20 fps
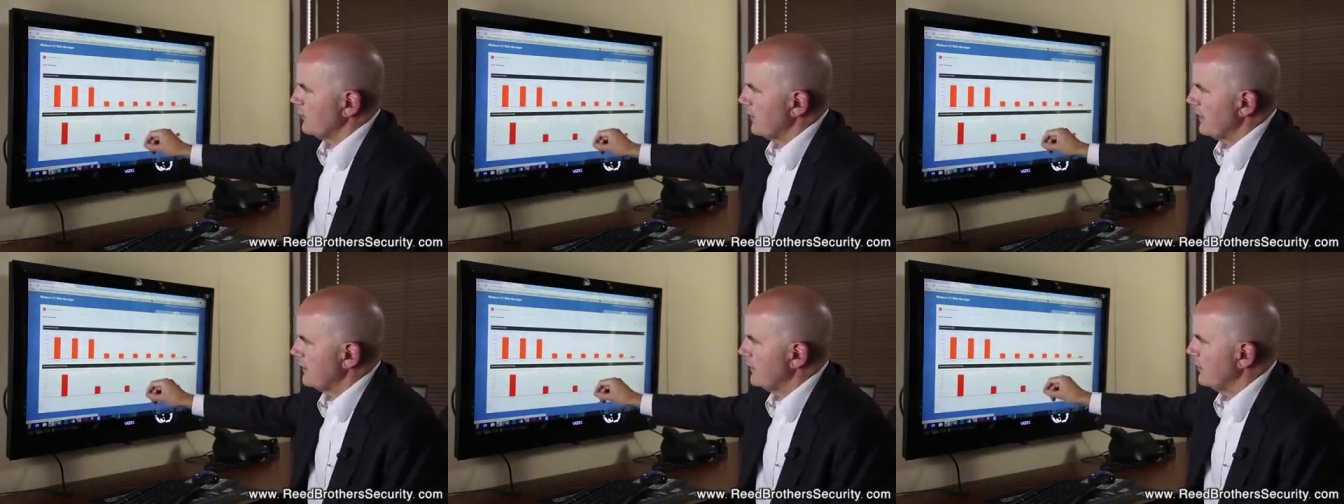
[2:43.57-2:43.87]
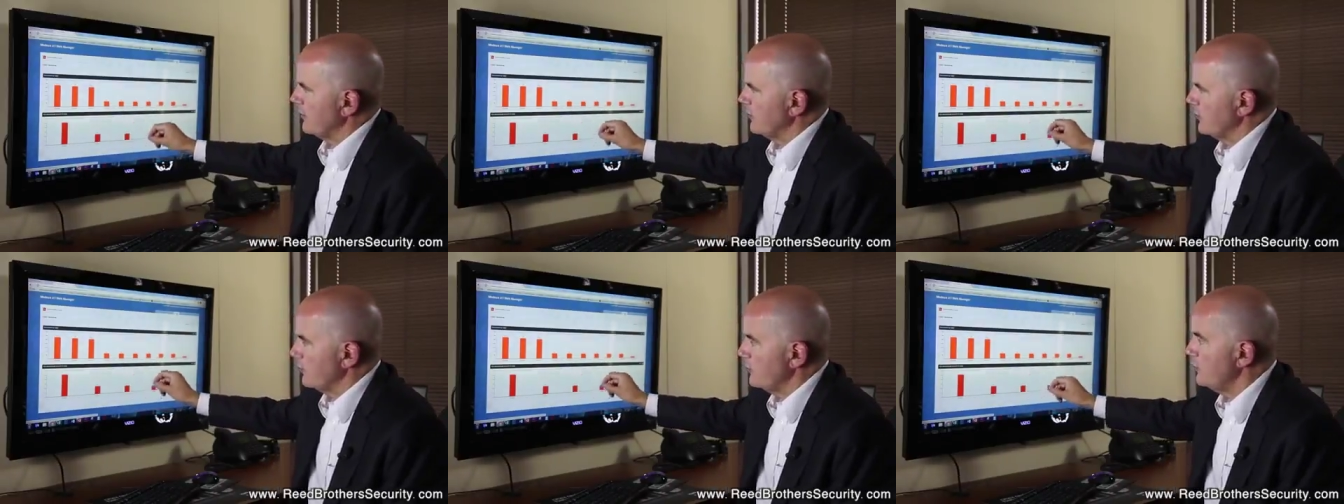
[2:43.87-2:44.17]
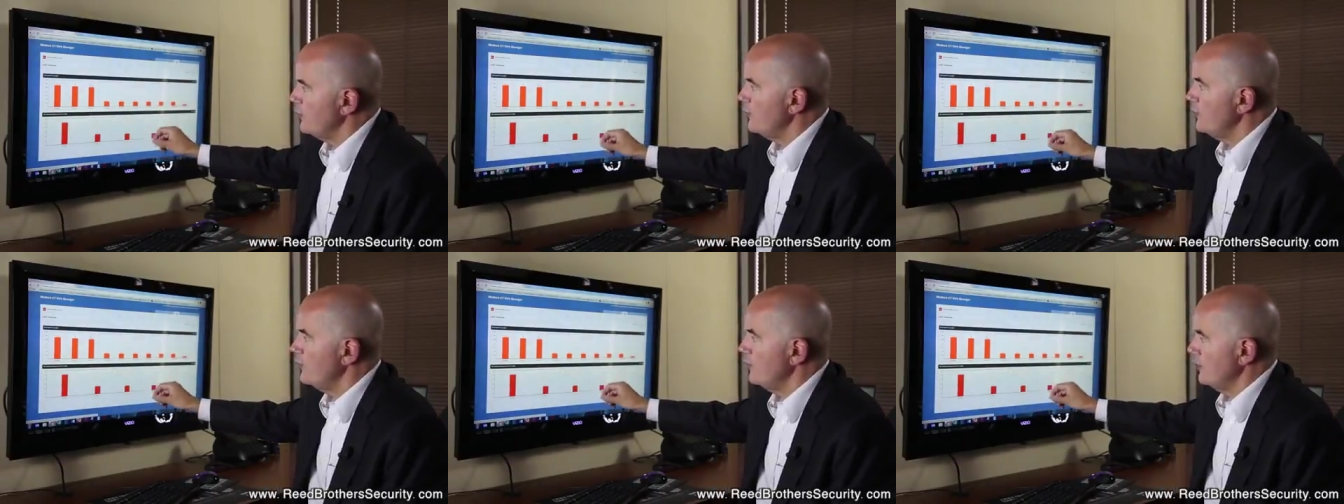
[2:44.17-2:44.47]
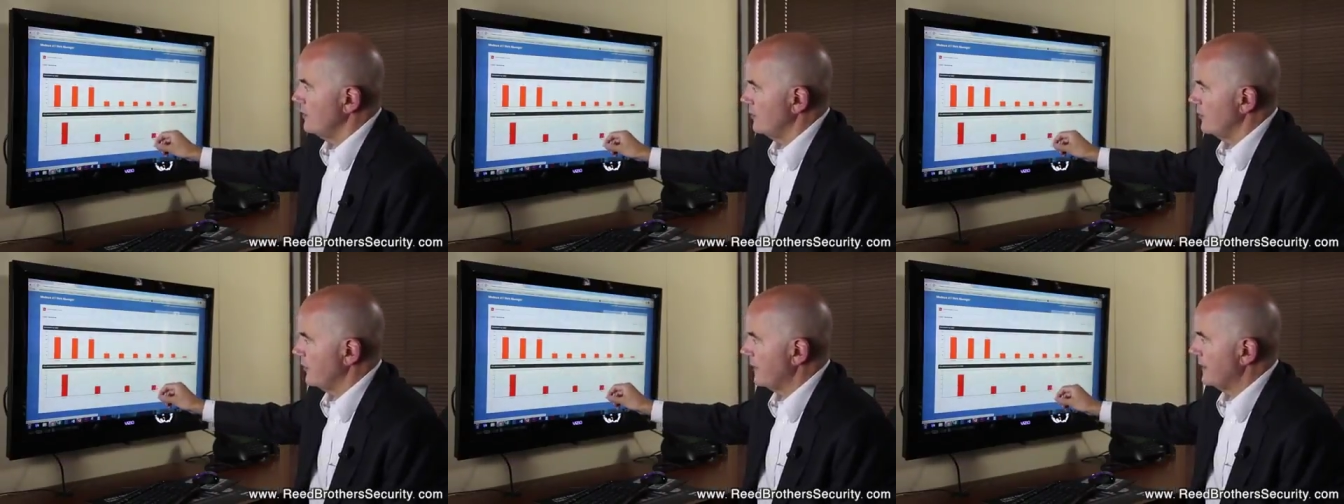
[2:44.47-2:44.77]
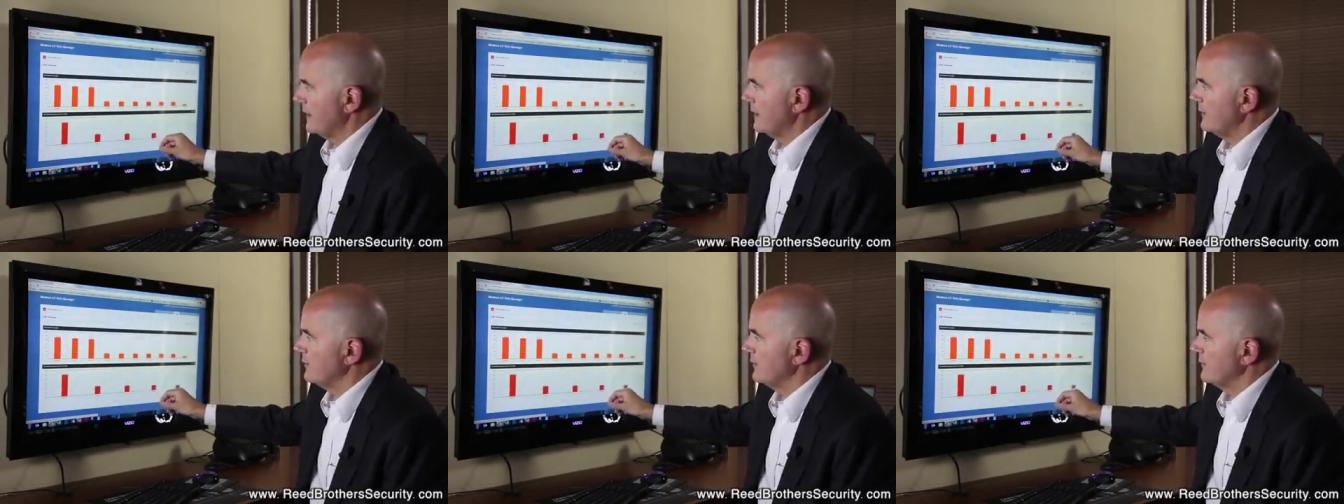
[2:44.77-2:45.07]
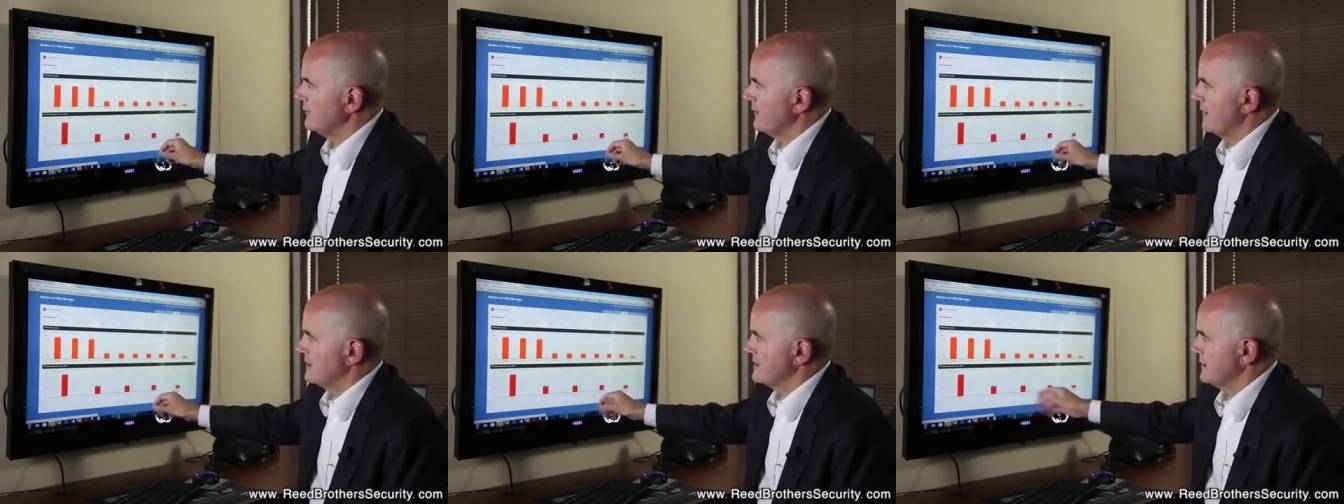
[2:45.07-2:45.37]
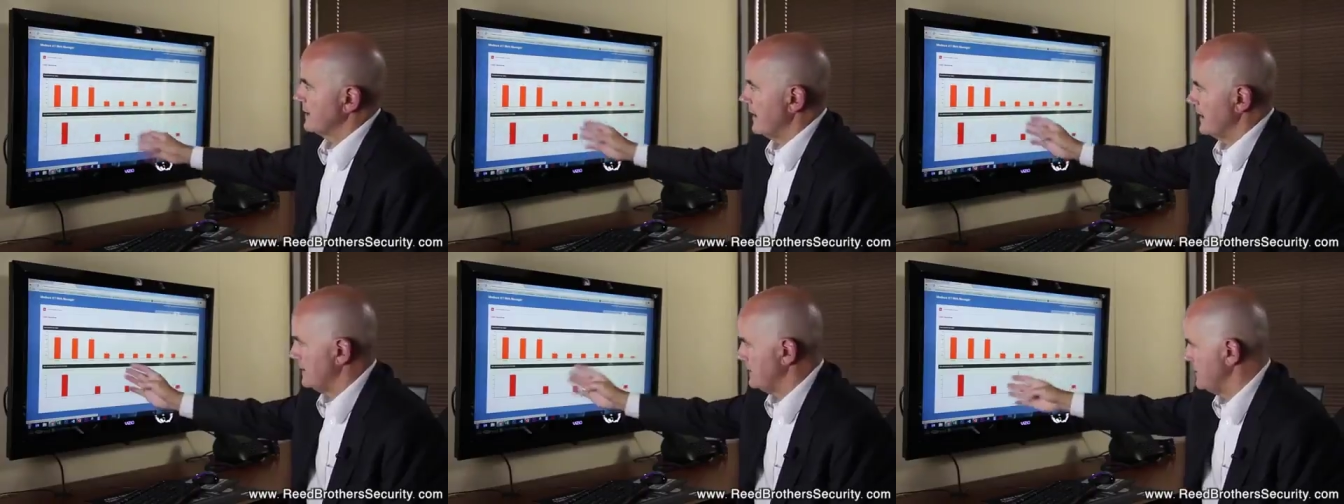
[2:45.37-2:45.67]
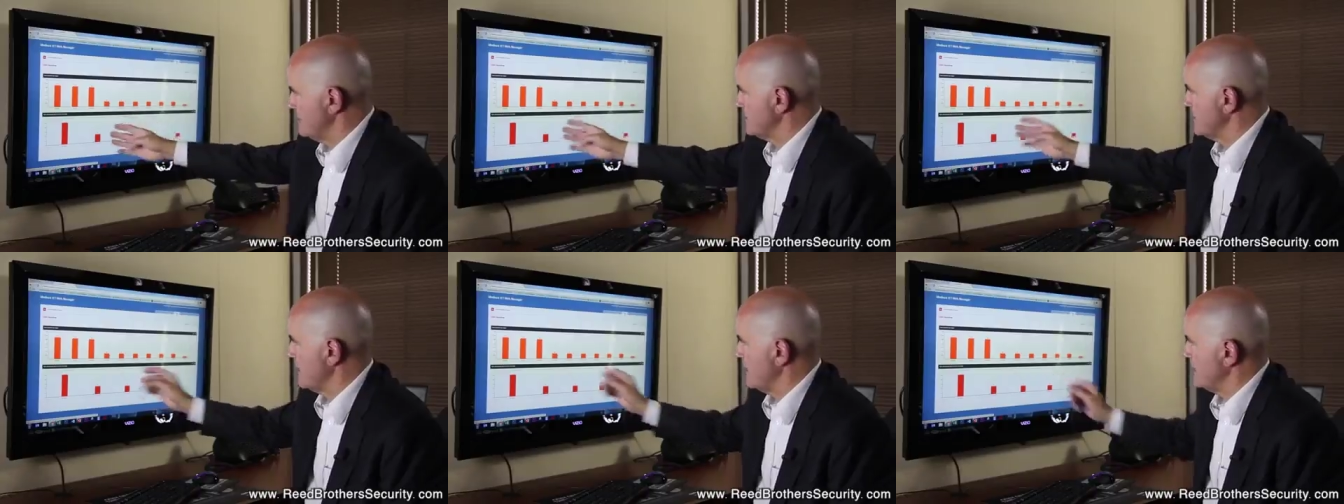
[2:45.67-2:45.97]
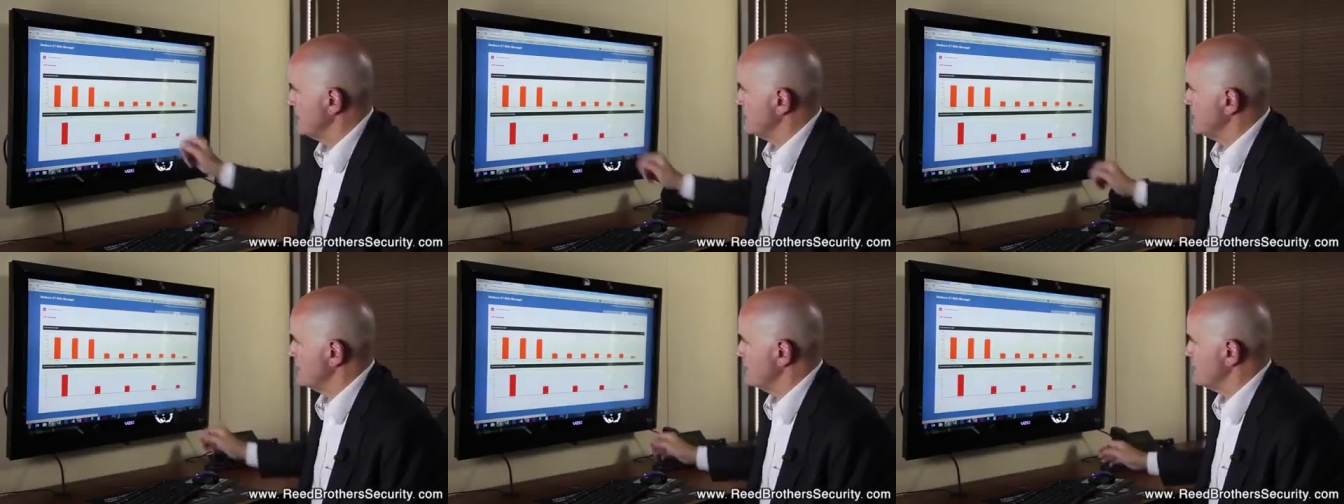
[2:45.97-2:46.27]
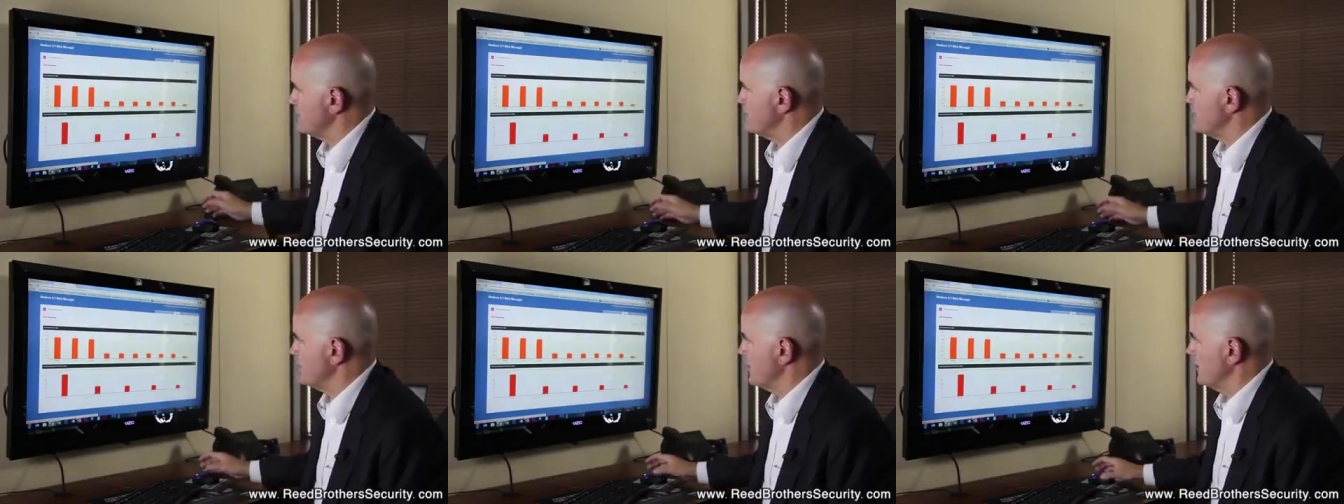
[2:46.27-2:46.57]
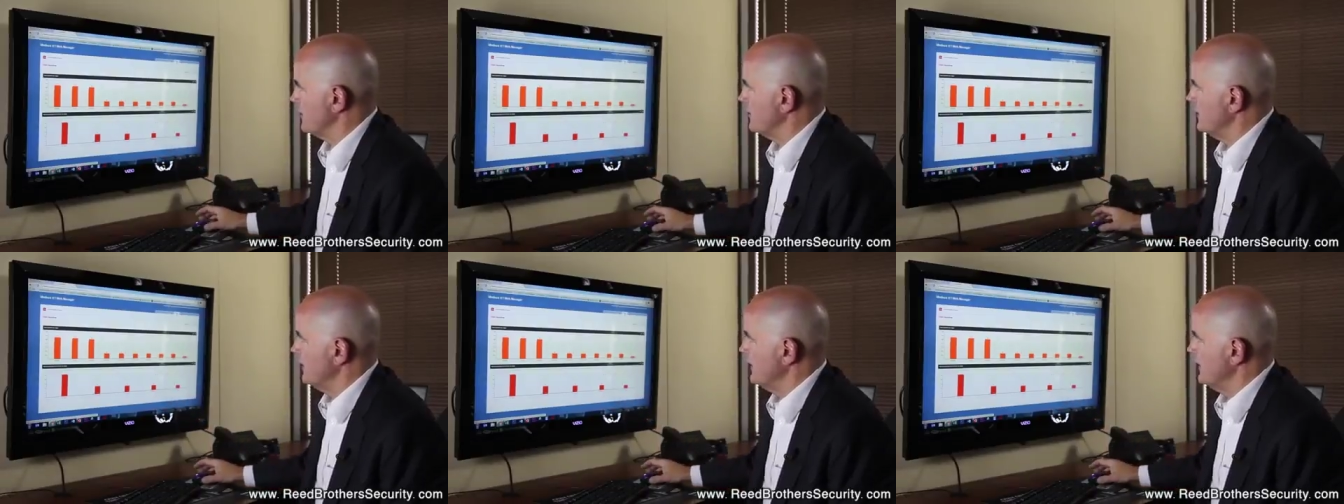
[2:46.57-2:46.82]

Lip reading: we know who we need to investigate. In this case, it's Joe.